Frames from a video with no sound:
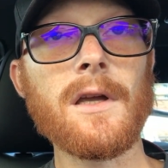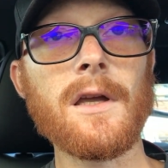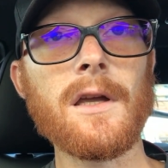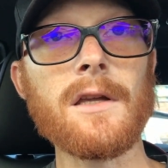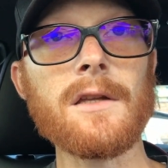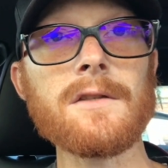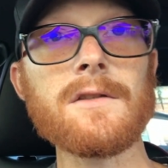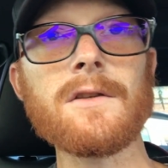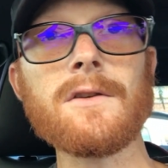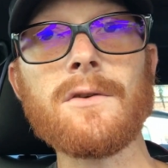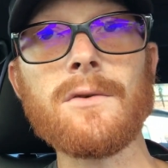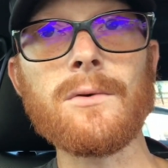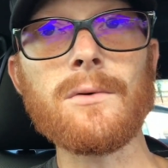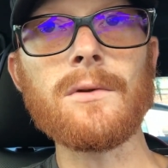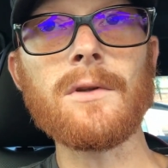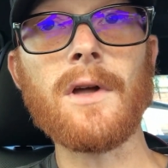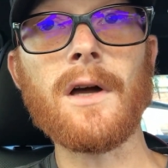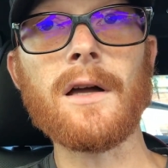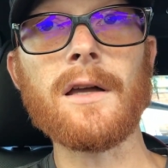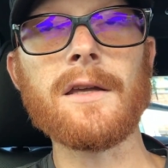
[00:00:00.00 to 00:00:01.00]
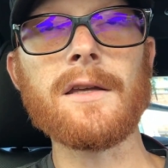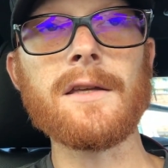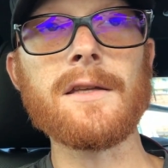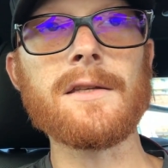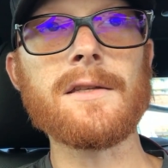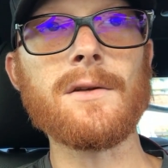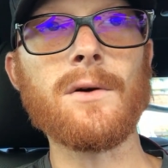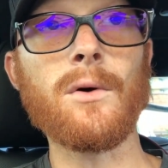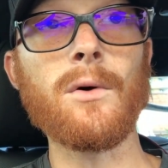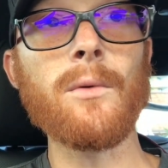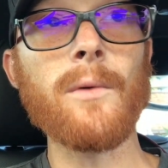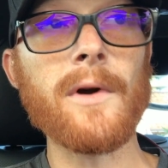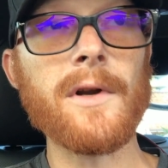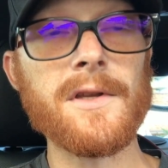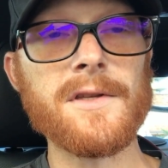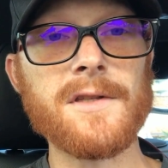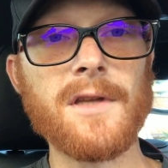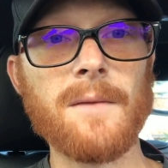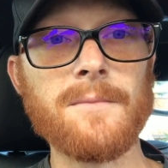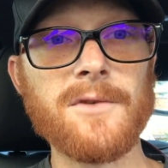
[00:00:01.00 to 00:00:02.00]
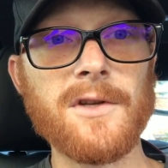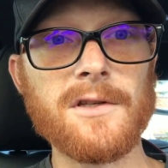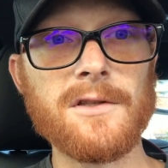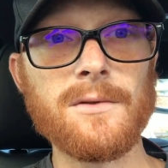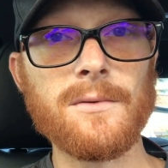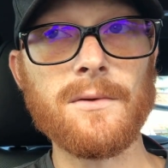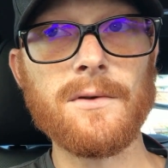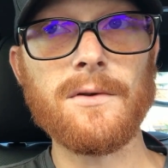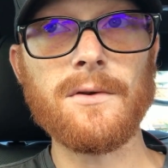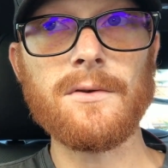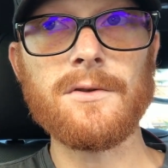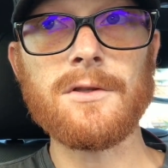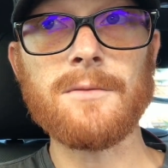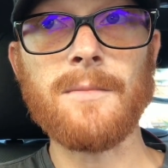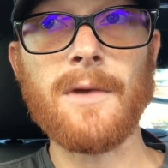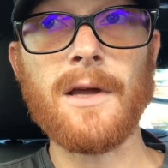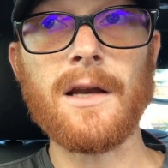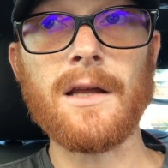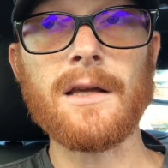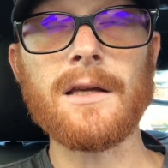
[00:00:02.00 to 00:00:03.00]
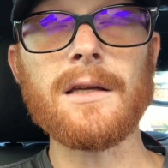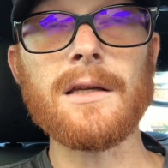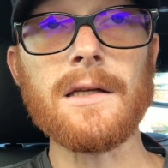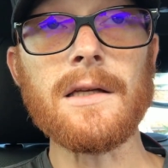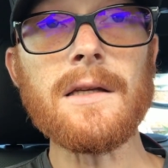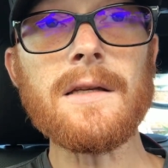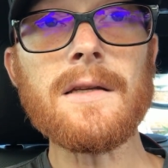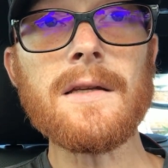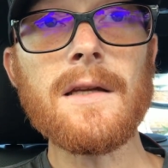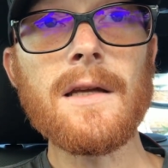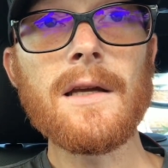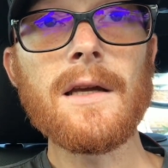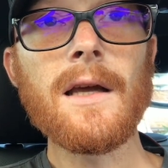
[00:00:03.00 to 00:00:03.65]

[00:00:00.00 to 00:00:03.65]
intercooler is already subject to a huge amount of heat.